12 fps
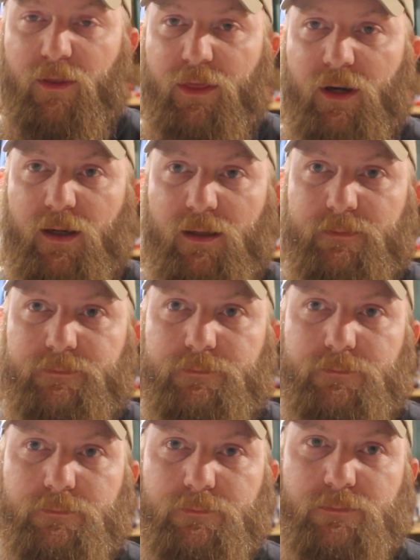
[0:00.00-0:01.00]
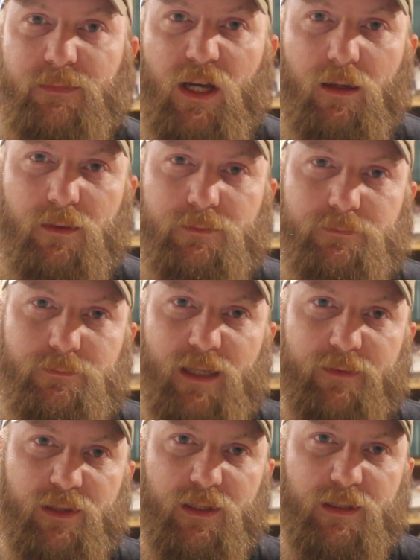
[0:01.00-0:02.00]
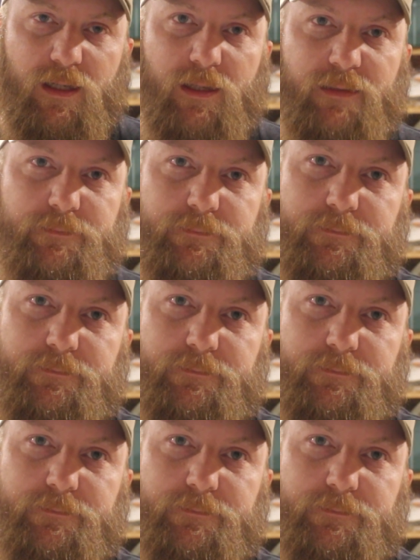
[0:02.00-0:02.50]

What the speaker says: a thought. Y'all have a good night.